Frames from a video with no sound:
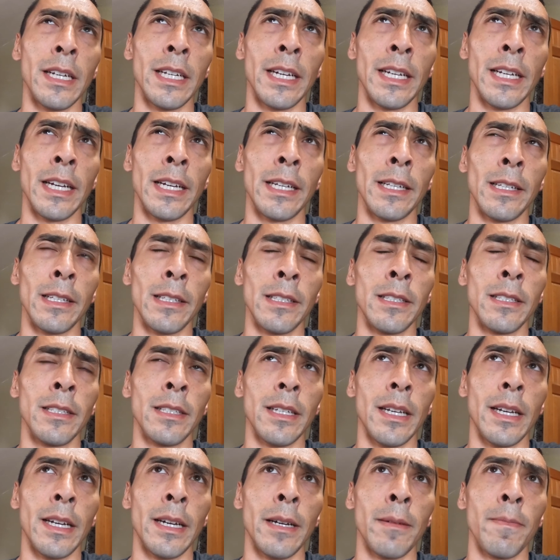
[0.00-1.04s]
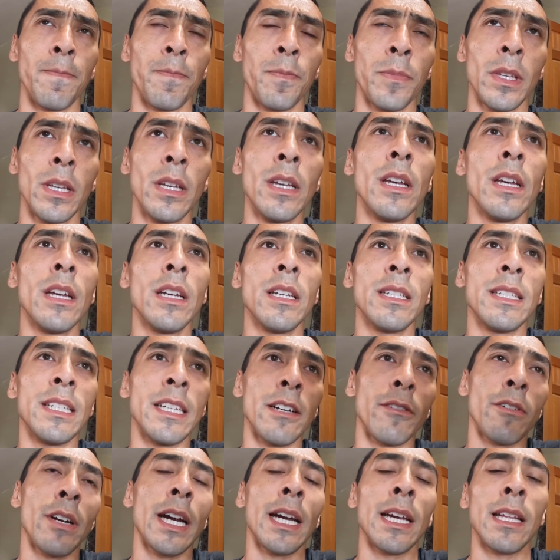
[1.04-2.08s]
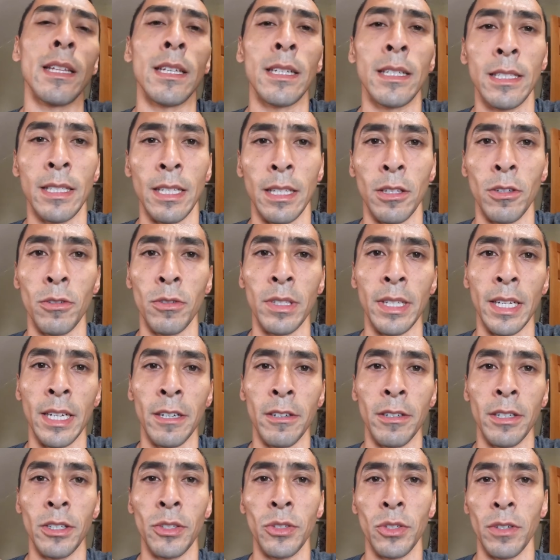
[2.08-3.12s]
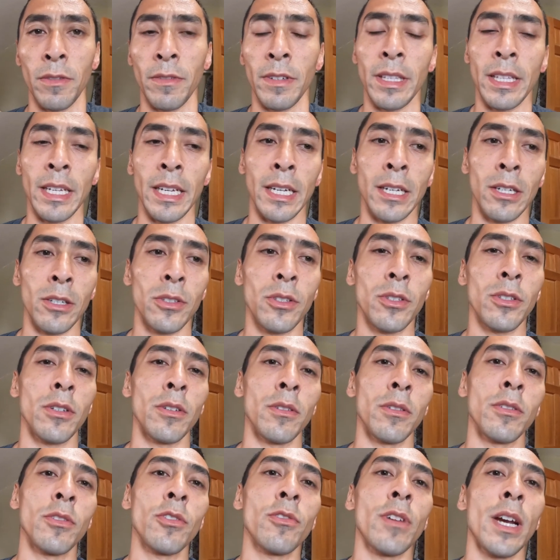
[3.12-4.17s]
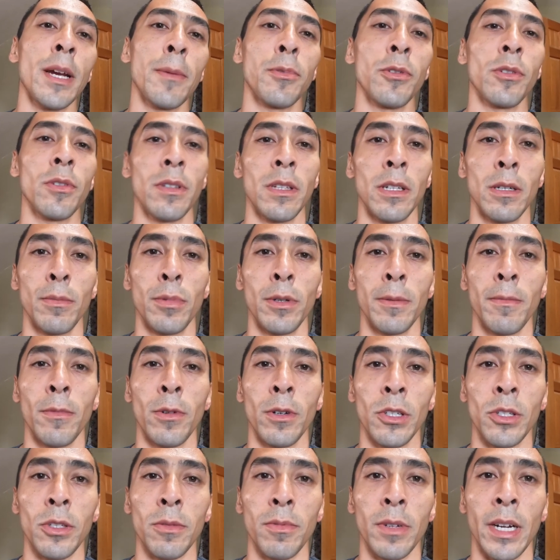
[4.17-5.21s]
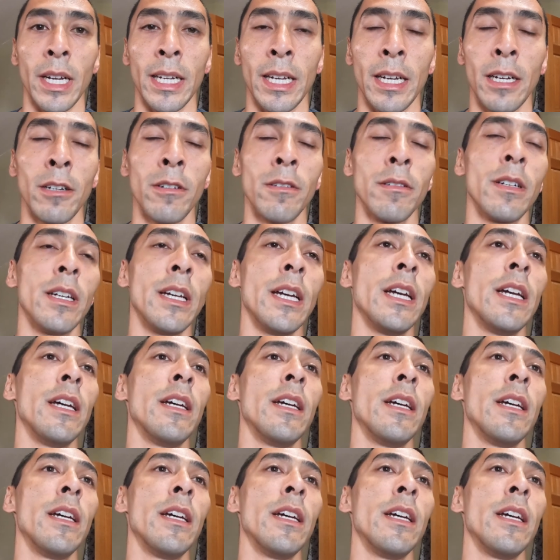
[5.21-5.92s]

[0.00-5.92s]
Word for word: Nut Island, um, Deer Island and those areas over there. So the stripers are a little bit more spread out.